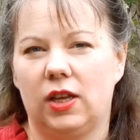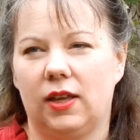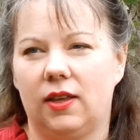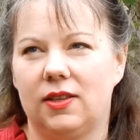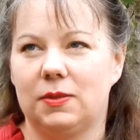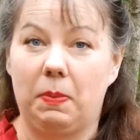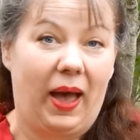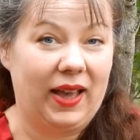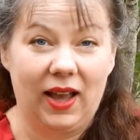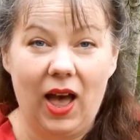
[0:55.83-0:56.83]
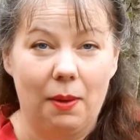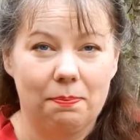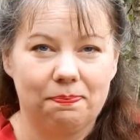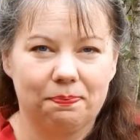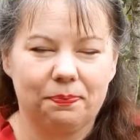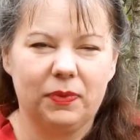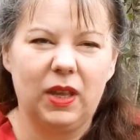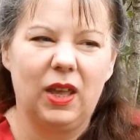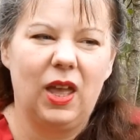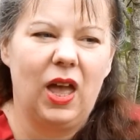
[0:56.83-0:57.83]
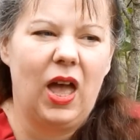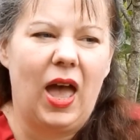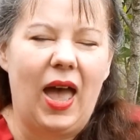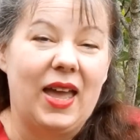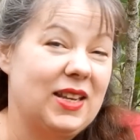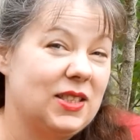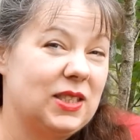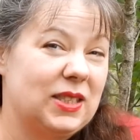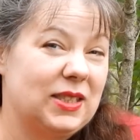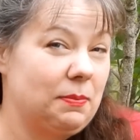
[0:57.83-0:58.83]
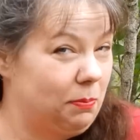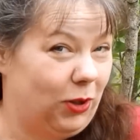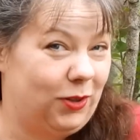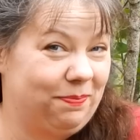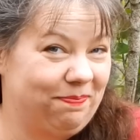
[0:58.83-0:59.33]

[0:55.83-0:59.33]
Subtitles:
is backing up. And it's simple.